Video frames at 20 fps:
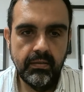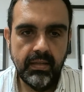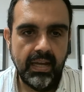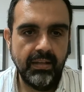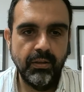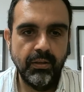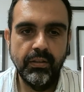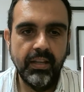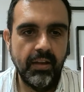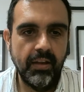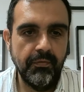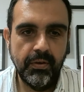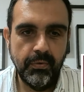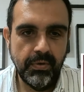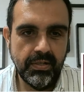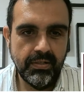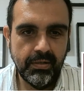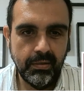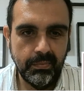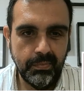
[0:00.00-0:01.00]
I don't have a
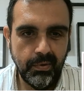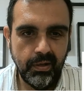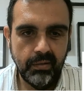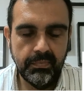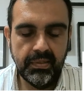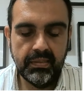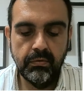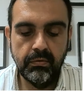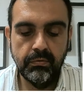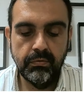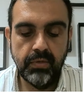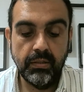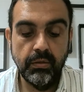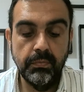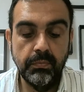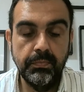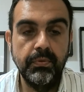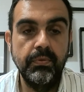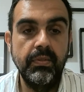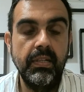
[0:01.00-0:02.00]
crystal ball, but to try to
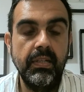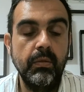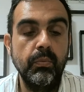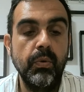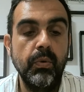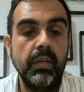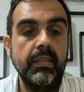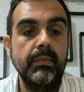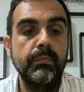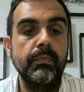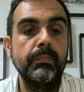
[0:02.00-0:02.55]
predict what